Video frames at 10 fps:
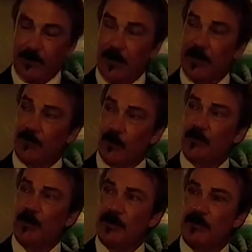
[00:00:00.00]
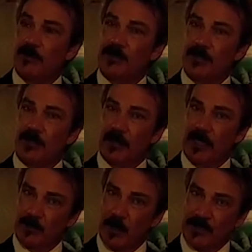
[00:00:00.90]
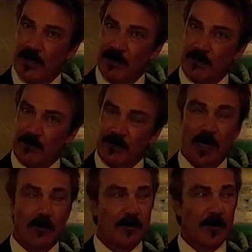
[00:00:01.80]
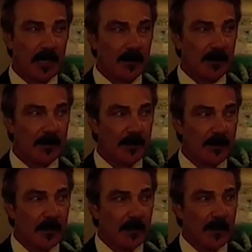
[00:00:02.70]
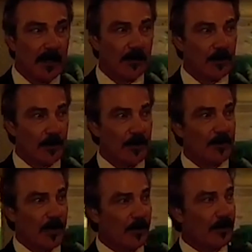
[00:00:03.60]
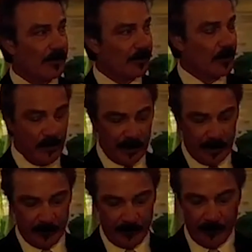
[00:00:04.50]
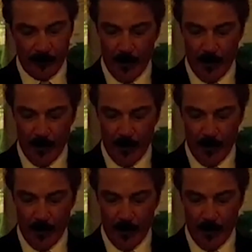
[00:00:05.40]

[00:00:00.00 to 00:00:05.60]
and transformed him into senior class president, scholarship athlete, and contributing member to his community.